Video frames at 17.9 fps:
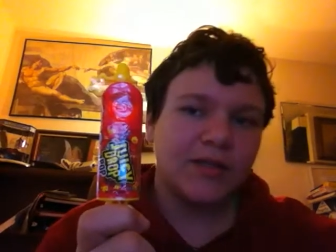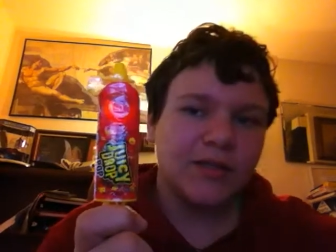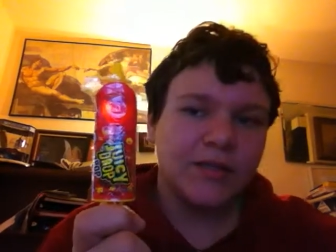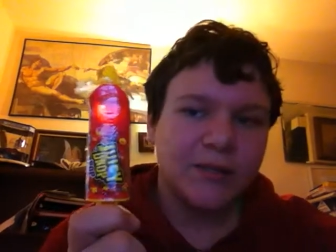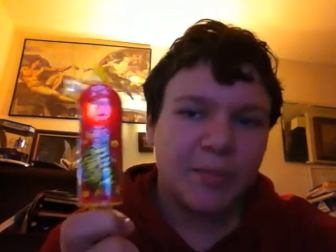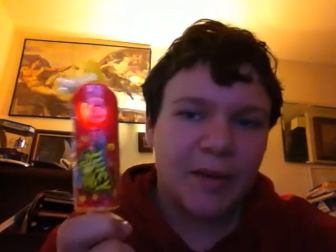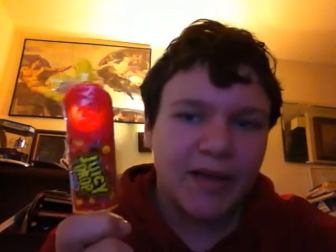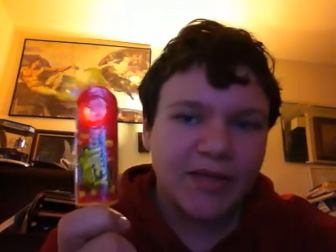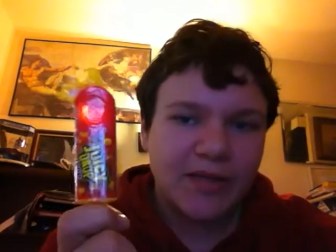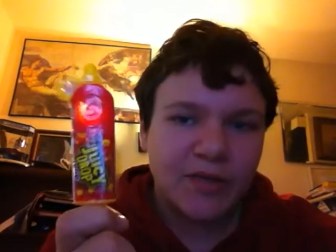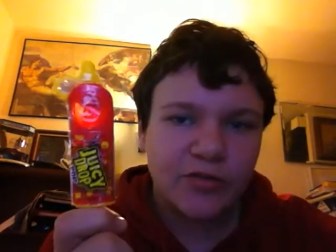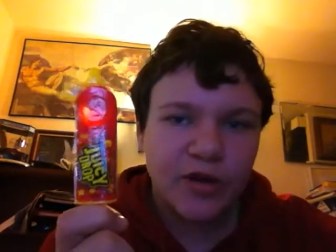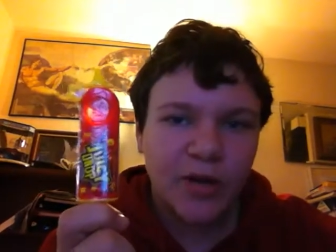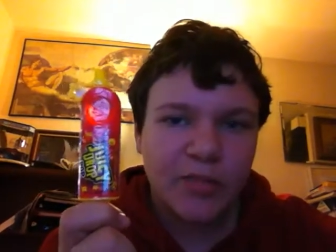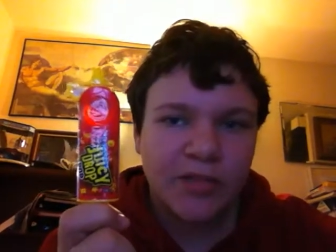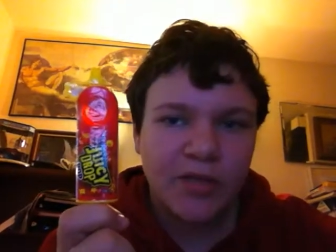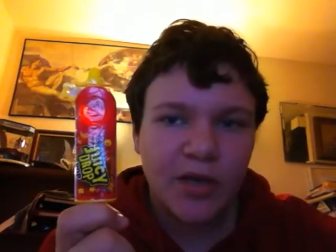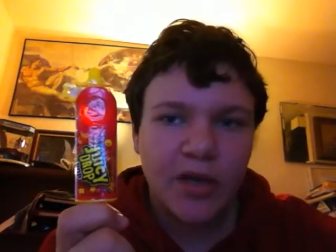spicy
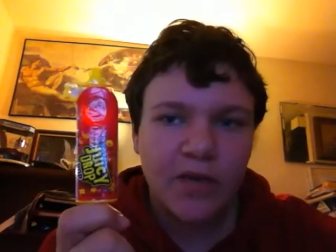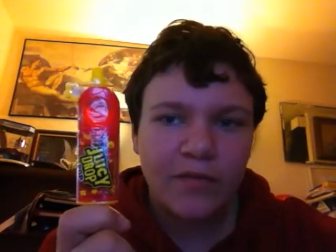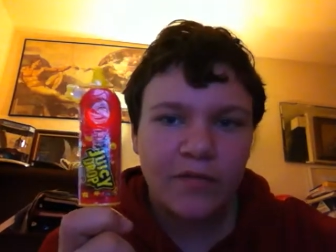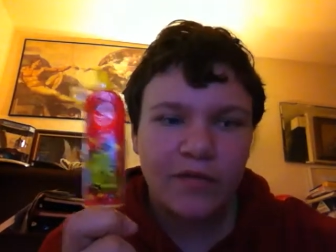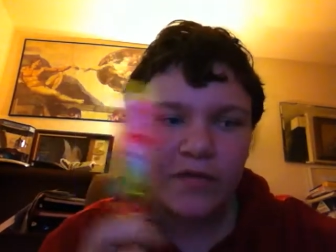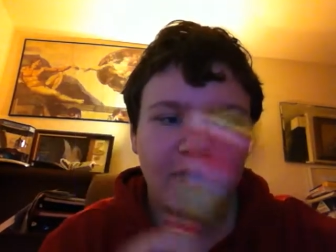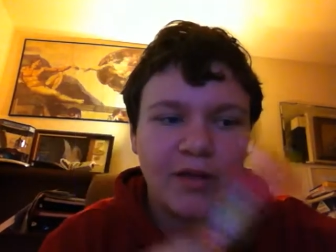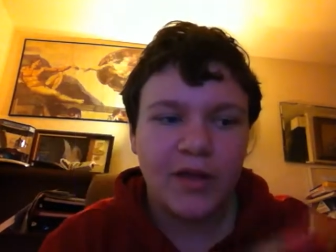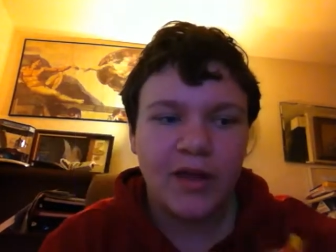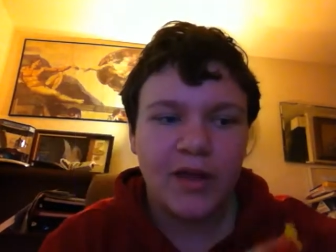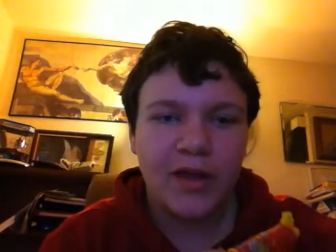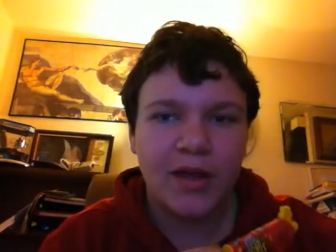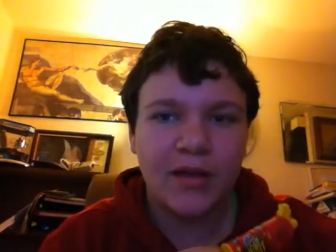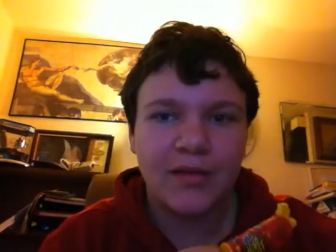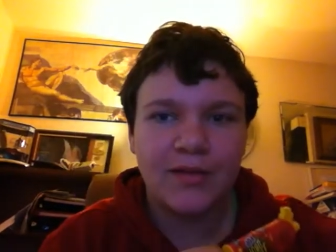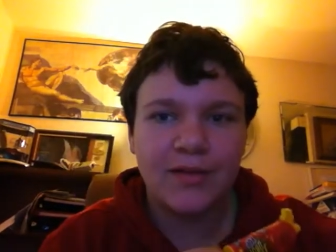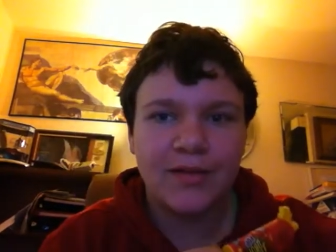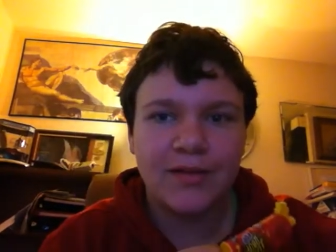drop stuff
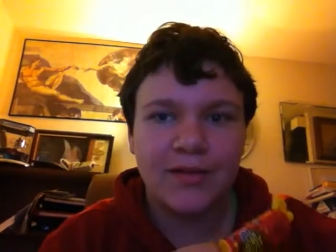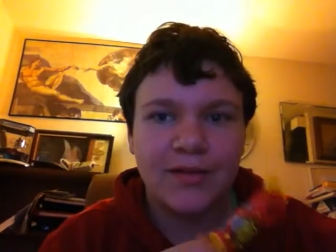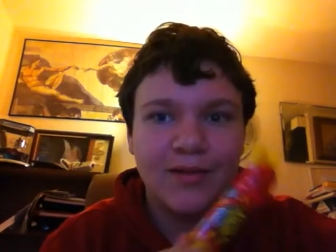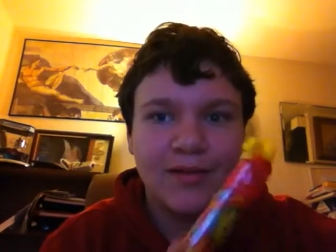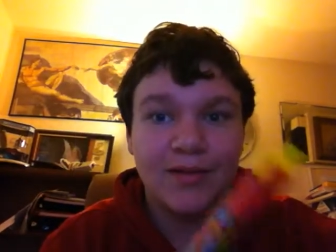and,